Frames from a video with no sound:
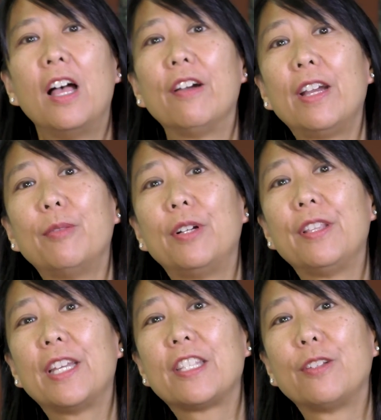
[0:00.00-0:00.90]
All right,
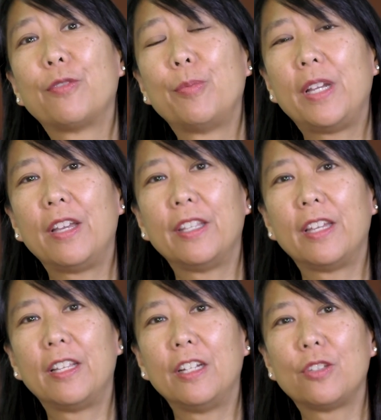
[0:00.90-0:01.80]
well, that's it for Behind the
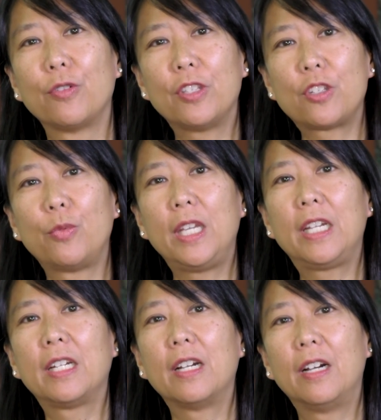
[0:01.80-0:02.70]
Headlines for this
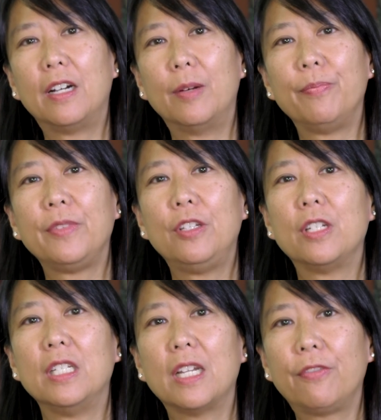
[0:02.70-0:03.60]
week. You
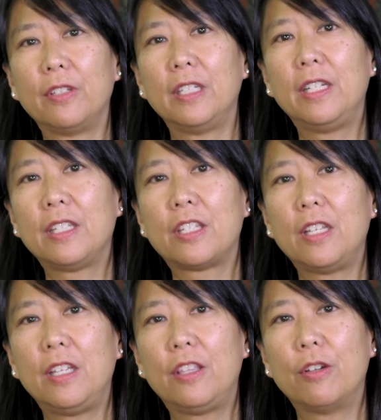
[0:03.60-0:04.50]
can definitely
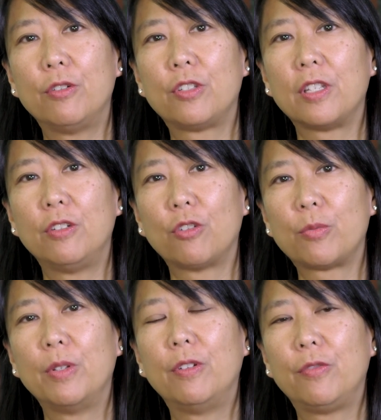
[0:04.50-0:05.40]
see those
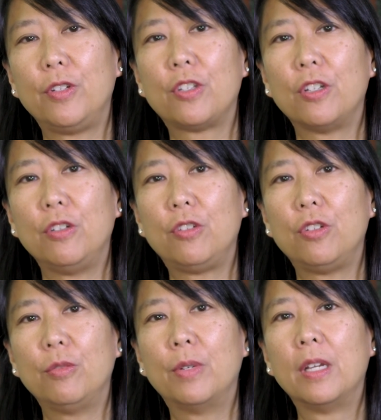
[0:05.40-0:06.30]
endorsement interviews on
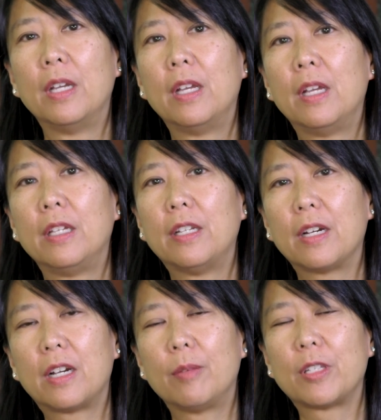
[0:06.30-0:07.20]

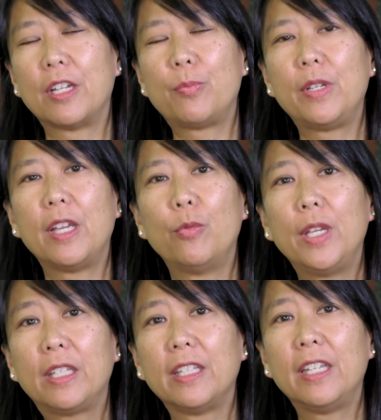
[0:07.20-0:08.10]

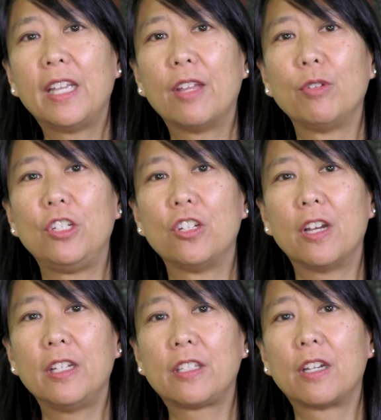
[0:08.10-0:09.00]
youtube.com/PAWeekly and read
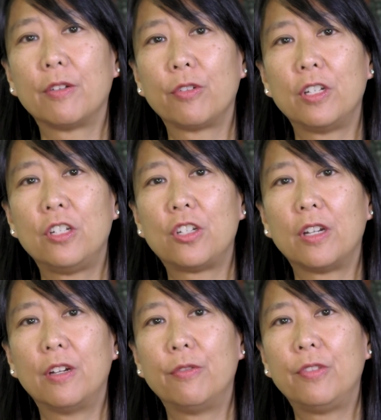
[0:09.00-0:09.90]
Gennady's coverage
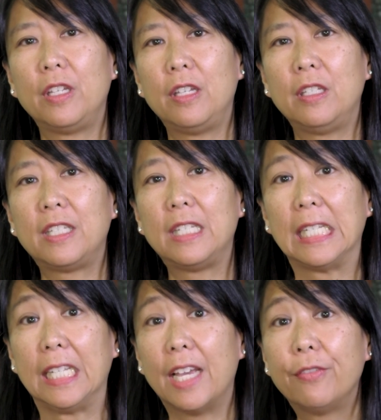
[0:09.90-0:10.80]
of the
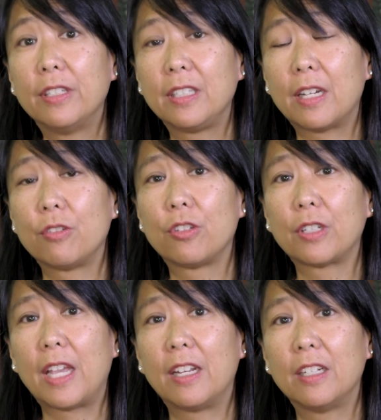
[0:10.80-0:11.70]
11 council
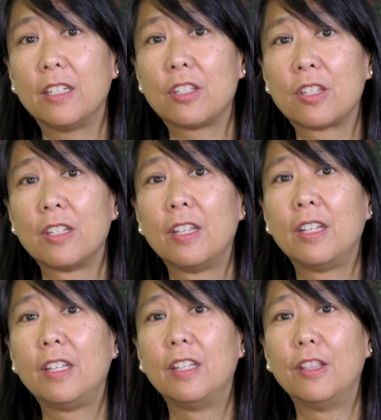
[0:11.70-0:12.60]
candidates
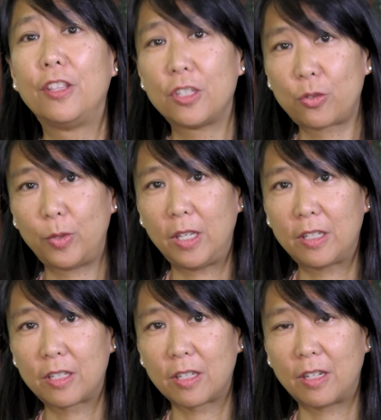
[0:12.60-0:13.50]
in this
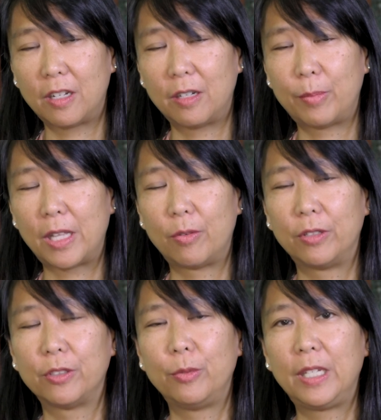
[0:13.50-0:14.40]
week's Palo
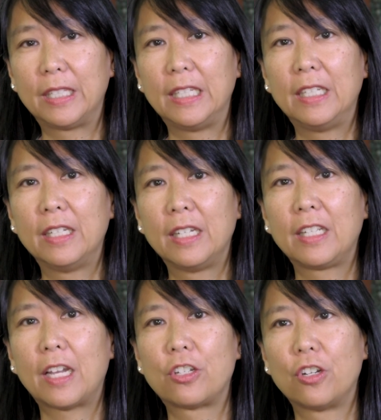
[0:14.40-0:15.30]
Alto Weekly.
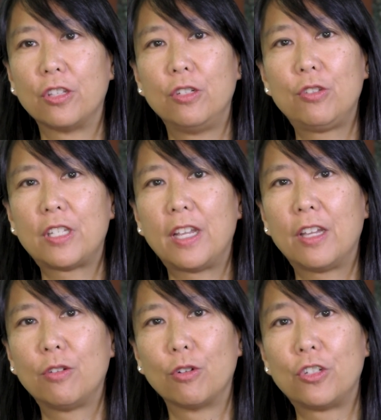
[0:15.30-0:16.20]
Catch it on the
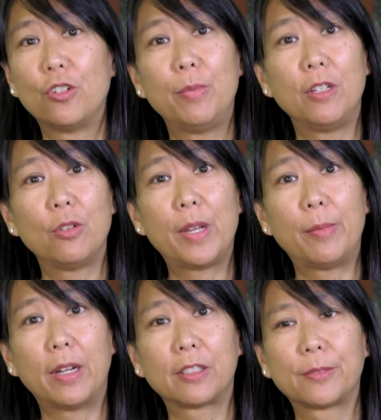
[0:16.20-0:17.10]
newsstand, or it should be in your
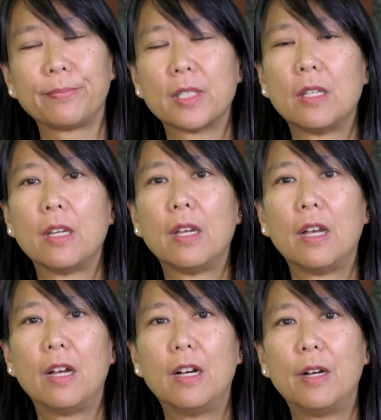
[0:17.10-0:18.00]
mailbox.
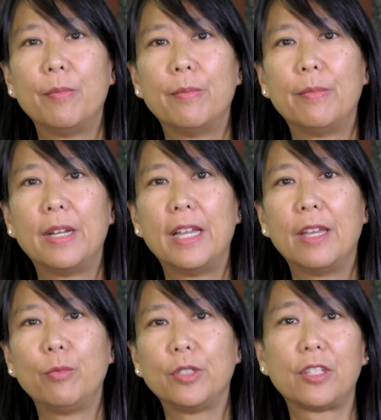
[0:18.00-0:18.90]

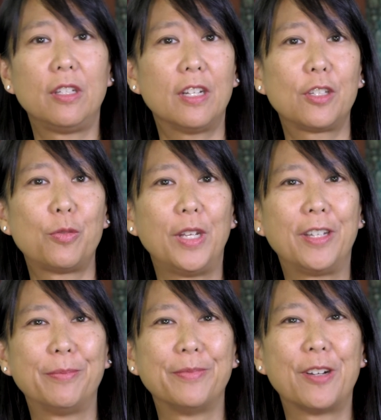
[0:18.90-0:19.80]
And we'll see you next week.